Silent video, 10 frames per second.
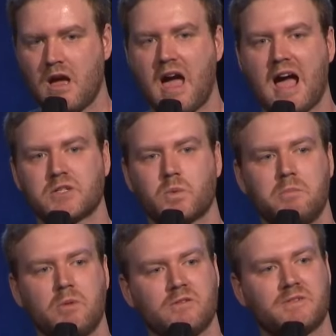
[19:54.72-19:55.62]
as we
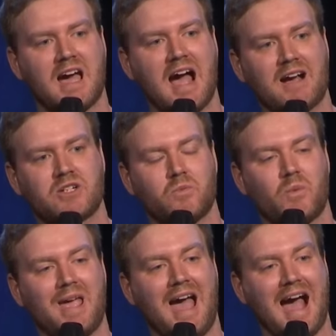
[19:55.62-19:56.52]
move to action,
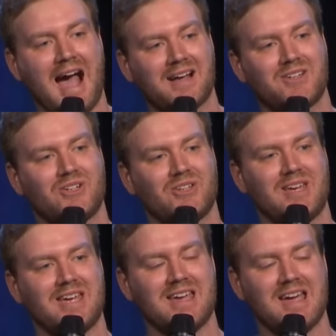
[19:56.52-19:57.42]
we
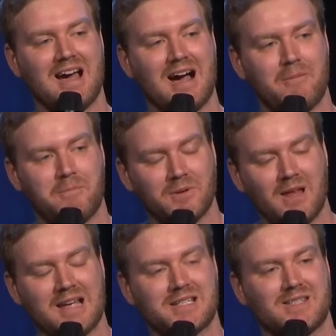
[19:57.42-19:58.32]
actually are
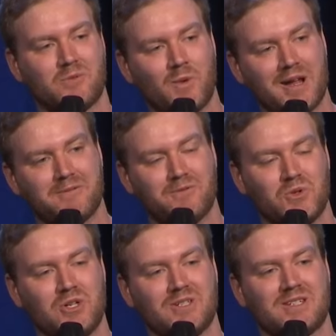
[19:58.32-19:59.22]
blessed. The wonderful
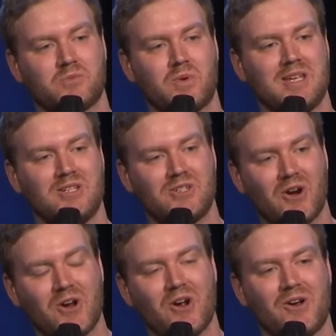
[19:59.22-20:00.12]
news is we
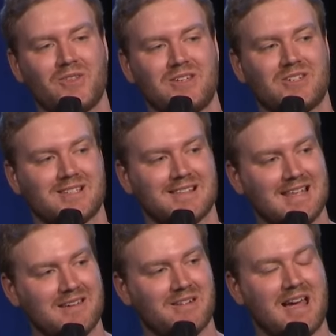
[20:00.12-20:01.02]
don't only just
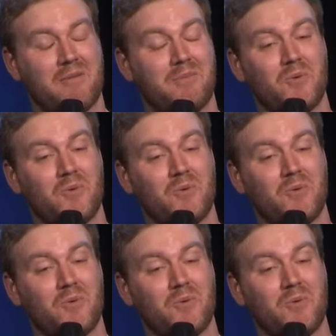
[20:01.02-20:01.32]
live it out, but